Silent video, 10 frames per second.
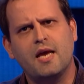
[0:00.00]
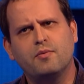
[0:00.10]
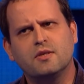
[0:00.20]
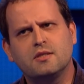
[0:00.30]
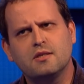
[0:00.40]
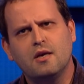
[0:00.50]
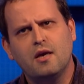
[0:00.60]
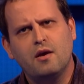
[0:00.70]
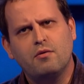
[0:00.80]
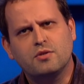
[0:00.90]
It was
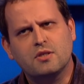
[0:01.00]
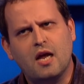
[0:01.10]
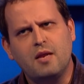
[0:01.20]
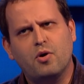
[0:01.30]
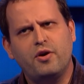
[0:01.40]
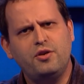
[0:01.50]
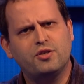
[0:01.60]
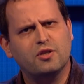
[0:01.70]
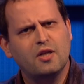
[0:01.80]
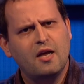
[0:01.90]
slightly more
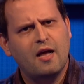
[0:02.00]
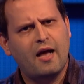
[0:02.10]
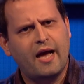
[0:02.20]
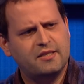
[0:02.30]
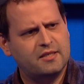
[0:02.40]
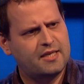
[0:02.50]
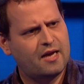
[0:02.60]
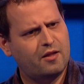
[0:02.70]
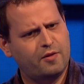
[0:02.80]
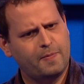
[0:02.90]
unusual. I had to
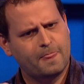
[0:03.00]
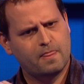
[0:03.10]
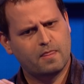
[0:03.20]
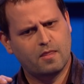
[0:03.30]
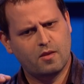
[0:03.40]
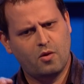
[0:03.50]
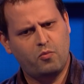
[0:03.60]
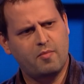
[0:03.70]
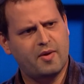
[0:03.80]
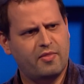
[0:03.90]
tell a
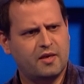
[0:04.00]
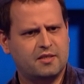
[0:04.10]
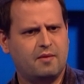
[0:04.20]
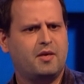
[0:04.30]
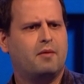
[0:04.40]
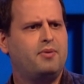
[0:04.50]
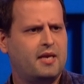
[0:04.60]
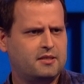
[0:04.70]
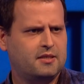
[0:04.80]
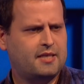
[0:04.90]
woman that something
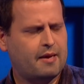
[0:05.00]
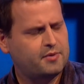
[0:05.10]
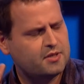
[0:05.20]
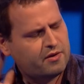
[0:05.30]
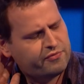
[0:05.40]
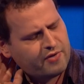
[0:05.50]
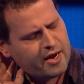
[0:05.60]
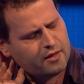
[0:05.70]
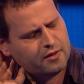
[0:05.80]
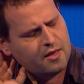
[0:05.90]
unpleasant had happened to her
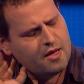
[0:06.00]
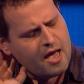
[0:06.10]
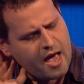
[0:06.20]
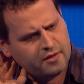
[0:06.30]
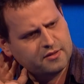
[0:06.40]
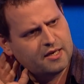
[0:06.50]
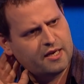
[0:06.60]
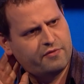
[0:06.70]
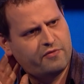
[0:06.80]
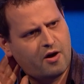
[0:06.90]
frail,
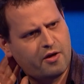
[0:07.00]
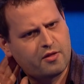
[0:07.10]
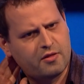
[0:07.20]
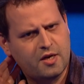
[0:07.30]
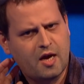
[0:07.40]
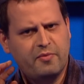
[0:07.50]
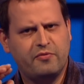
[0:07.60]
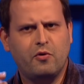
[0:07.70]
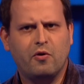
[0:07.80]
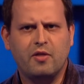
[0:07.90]
elderly father the night before,